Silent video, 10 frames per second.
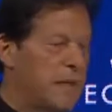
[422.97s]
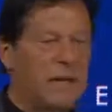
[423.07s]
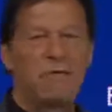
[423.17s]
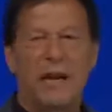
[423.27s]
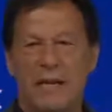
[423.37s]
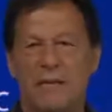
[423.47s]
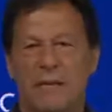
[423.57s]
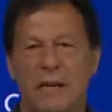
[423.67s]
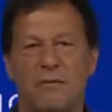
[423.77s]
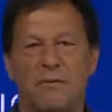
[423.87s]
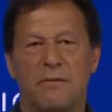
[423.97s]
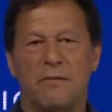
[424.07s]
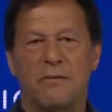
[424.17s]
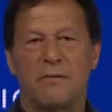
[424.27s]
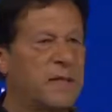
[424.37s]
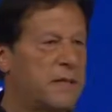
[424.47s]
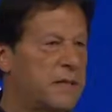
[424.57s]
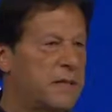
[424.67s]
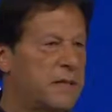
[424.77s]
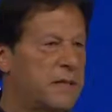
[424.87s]
in Afghanistan from the
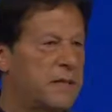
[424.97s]
Soviets.